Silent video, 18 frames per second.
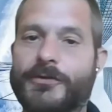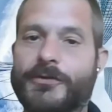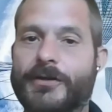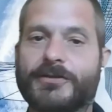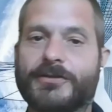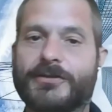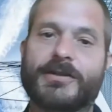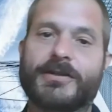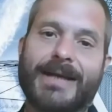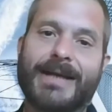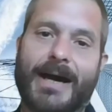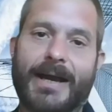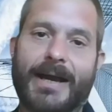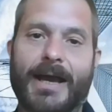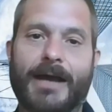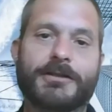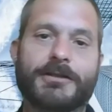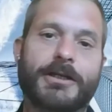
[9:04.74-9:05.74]
this to not
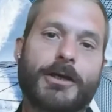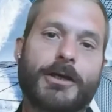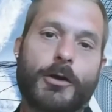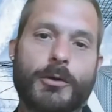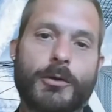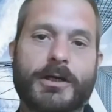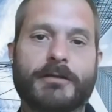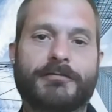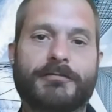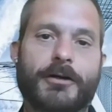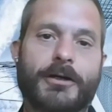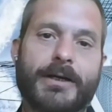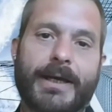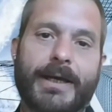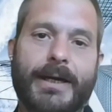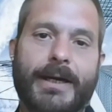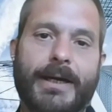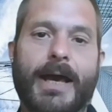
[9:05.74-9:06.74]
have to go convert
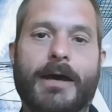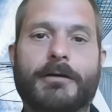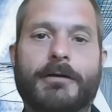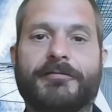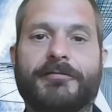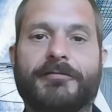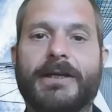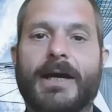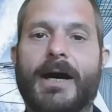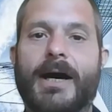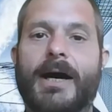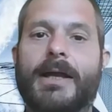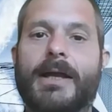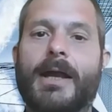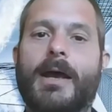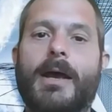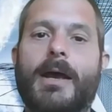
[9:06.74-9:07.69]
in and out of fiat.